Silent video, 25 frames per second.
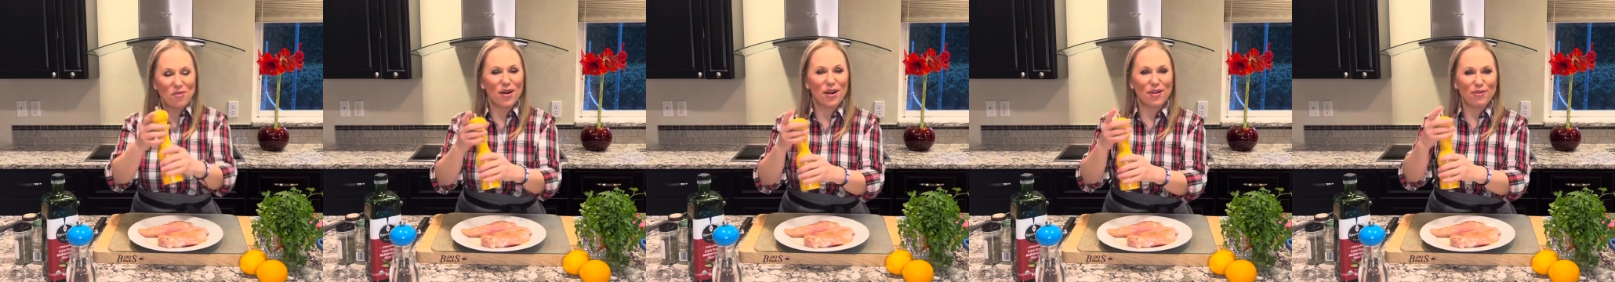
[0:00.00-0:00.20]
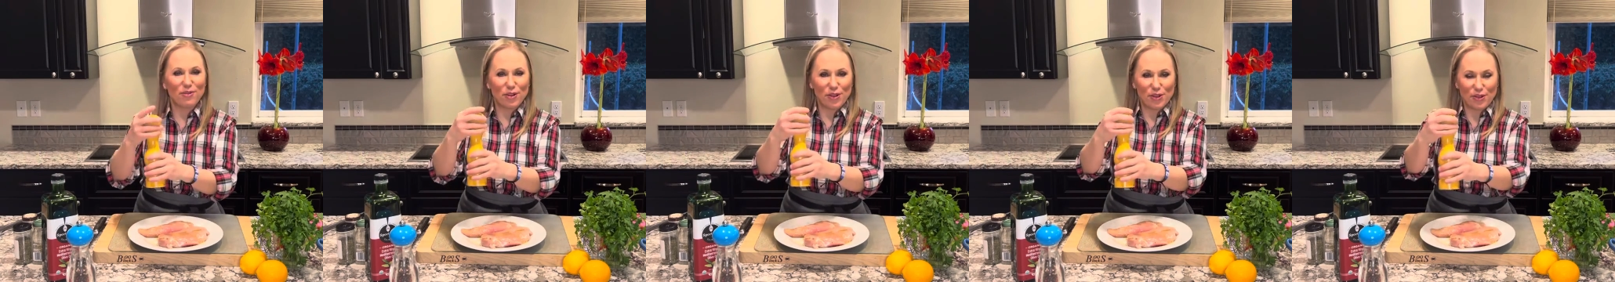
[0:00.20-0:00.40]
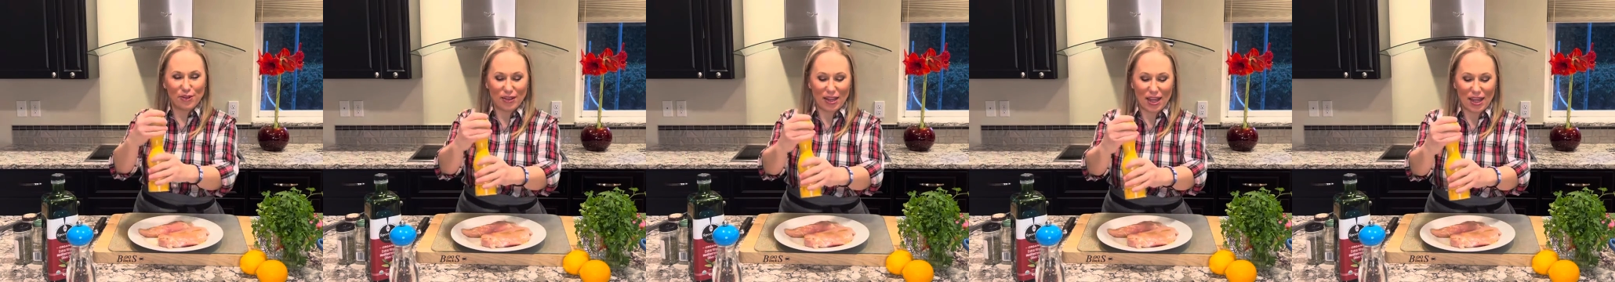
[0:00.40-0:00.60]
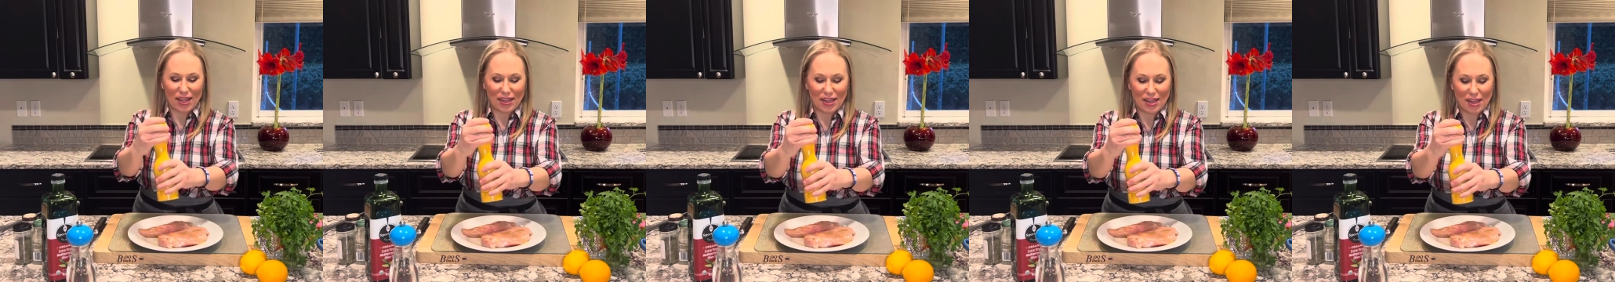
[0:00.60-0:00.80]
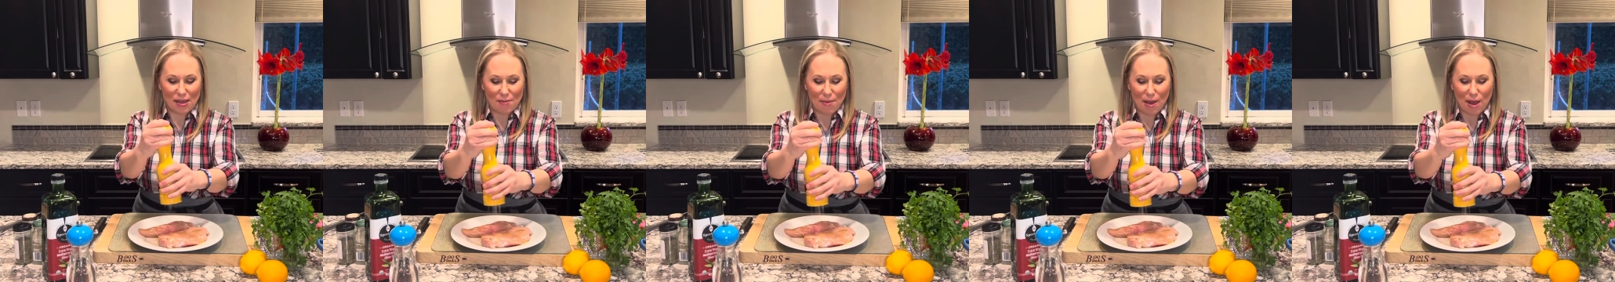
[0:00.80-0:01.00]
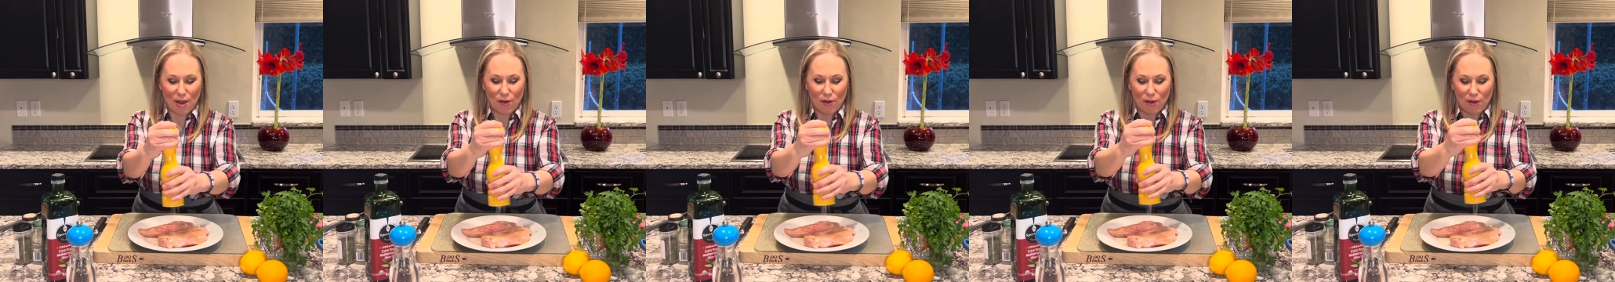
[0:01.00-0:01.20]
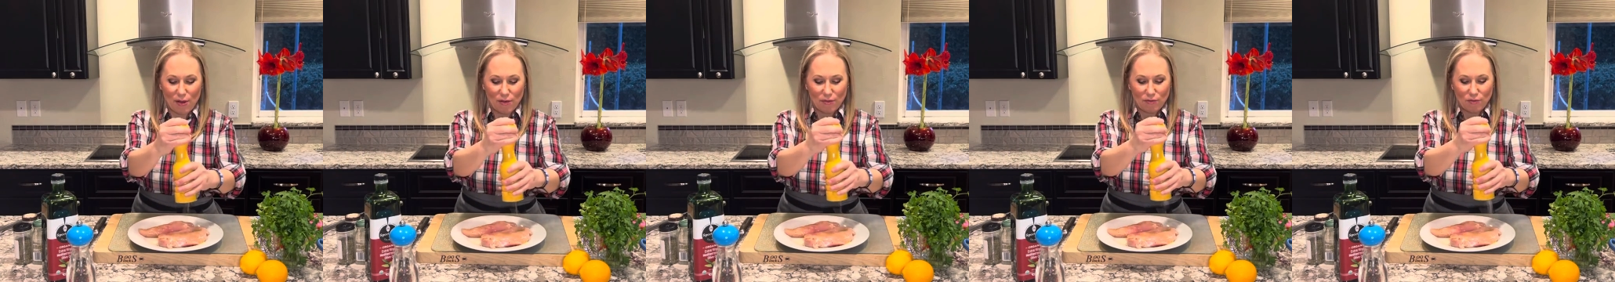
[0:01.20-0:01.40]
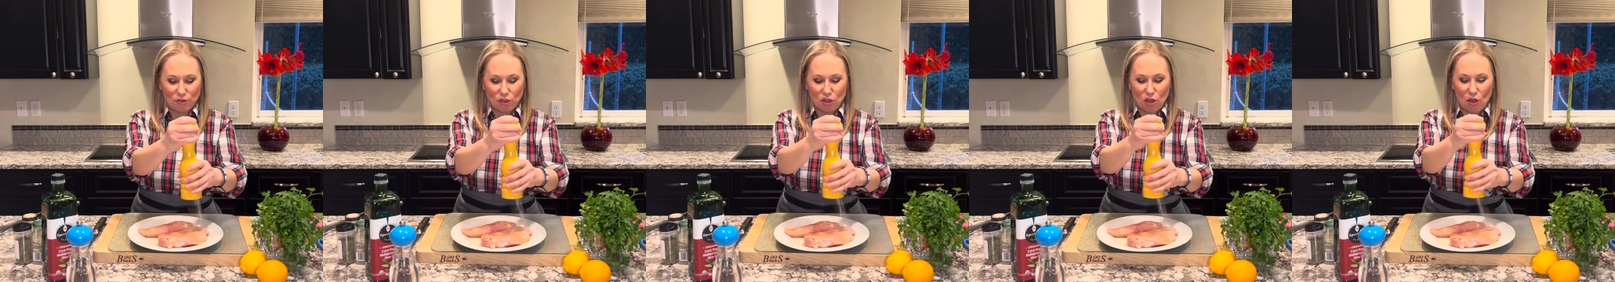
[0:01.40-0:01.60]
whatever you'd like the amount
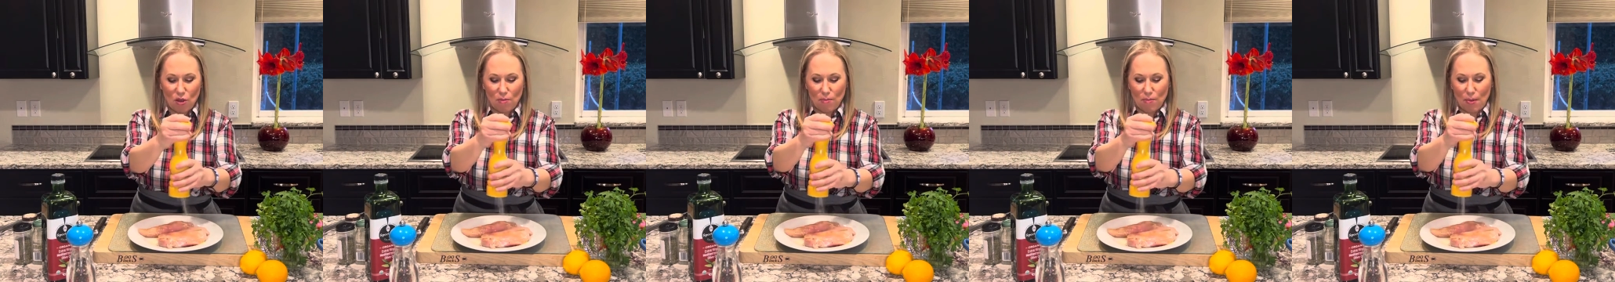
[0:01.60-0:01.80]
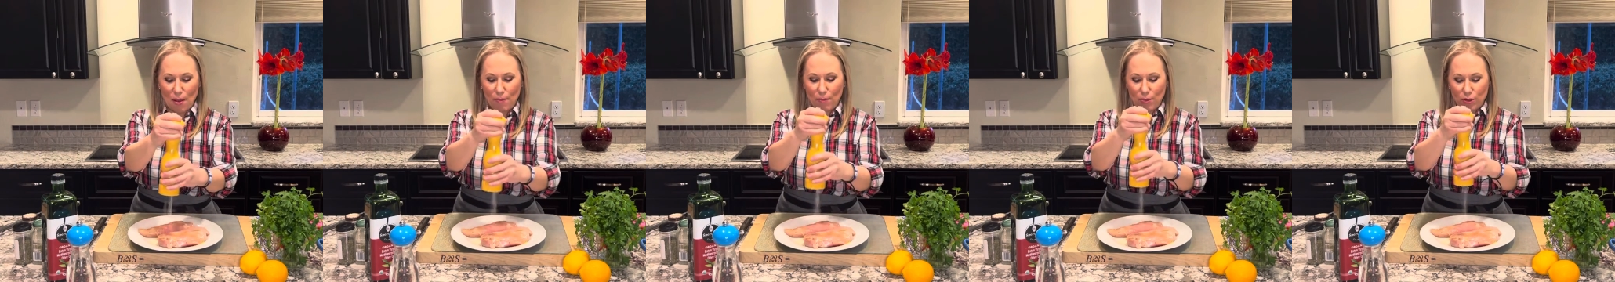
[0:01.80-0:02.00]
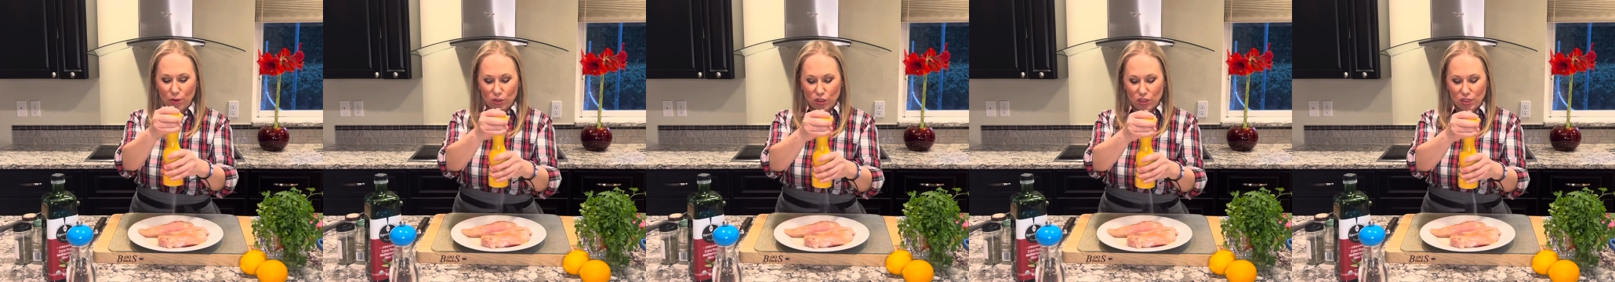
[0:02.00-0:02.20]
of salt and pepper,